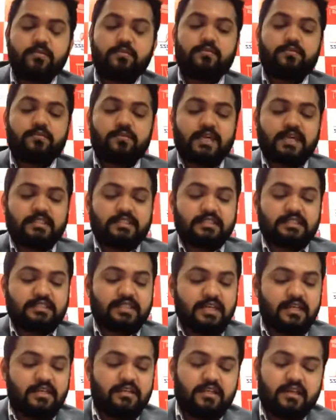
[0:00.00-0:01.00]
As I
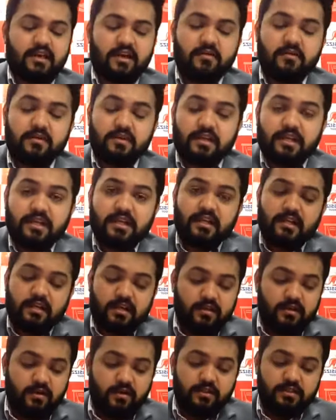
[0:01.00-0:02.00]
said, there are nearly
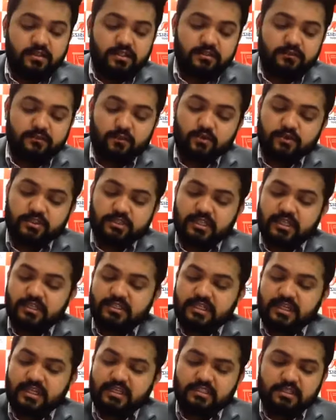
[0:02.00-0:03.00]
all these 4 states,
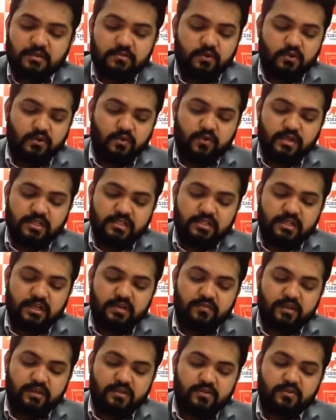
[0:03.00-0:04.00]
NSW, Queensland,
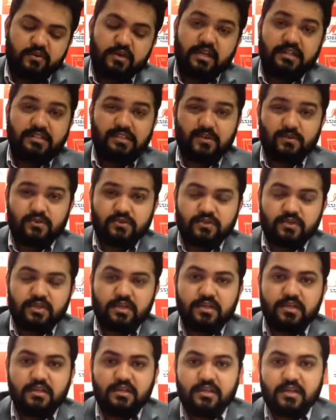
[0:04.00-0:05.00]
Victoria, and South
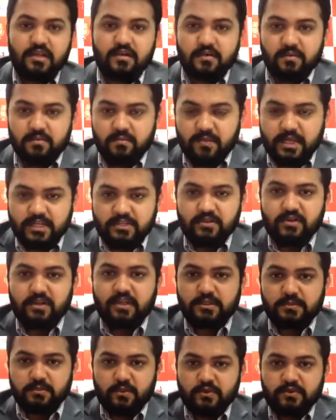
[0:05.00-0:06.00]
Australia. They are majorly
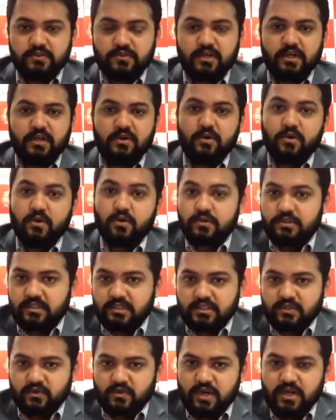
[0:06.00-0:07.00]
sponsoring all
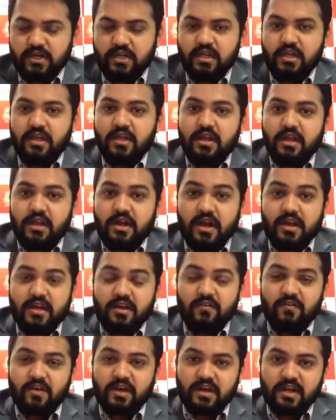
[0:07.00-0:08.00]
this trade under
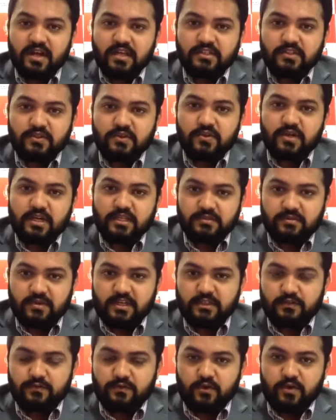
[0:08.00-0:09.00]
190 as well
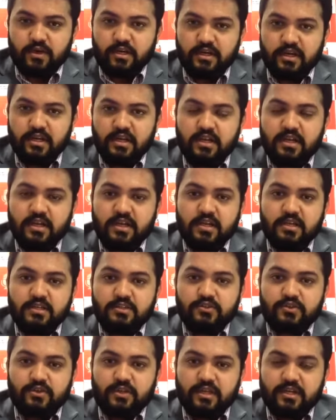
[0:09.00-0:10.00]
as 489. So
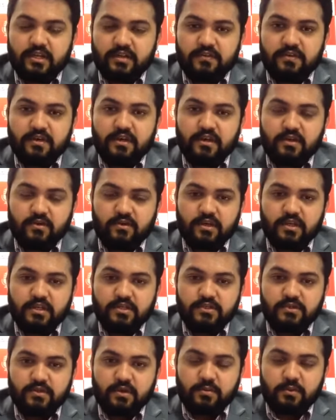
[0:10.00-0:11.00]
you can definitely look
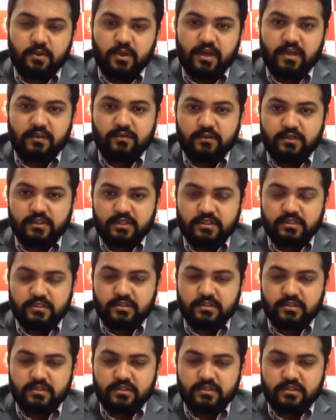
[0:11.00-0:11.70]
into applying for this